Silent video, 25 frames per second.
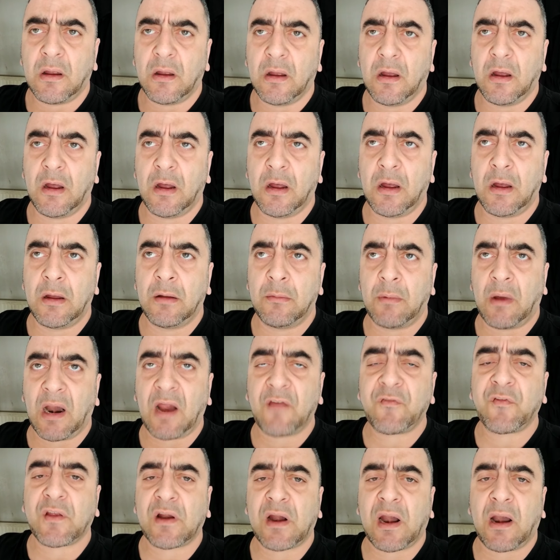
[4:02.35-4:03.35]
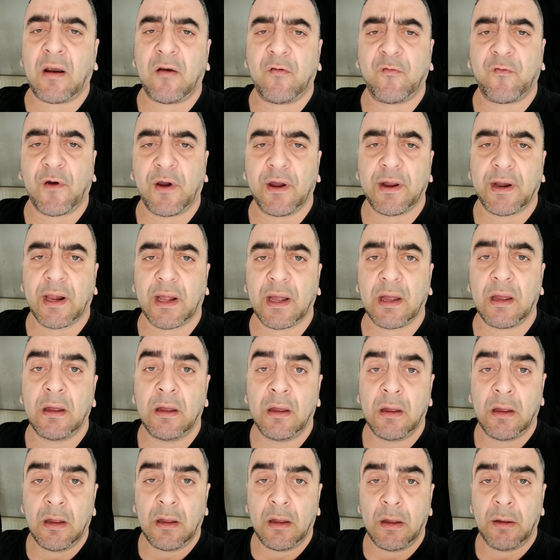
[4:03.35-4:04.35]
I'll have to clarify that.
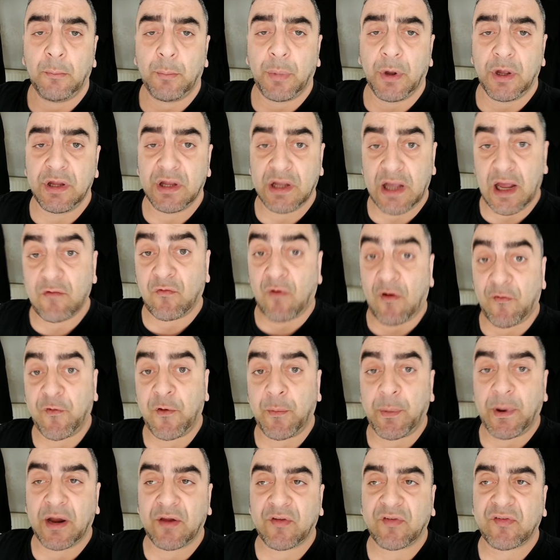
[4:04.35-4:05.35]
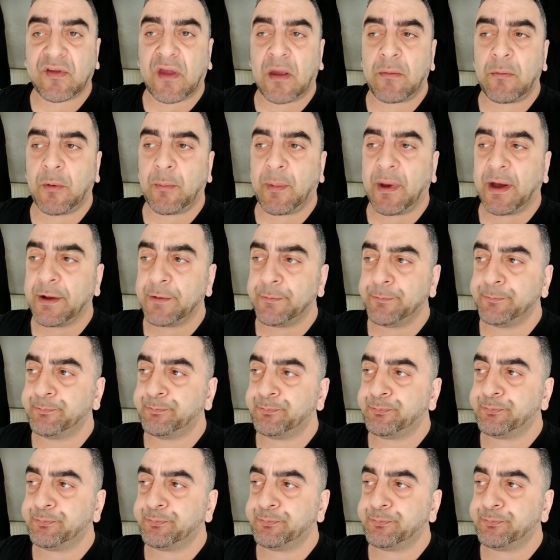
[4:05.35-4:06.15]
But you're getting roughly about the same amount.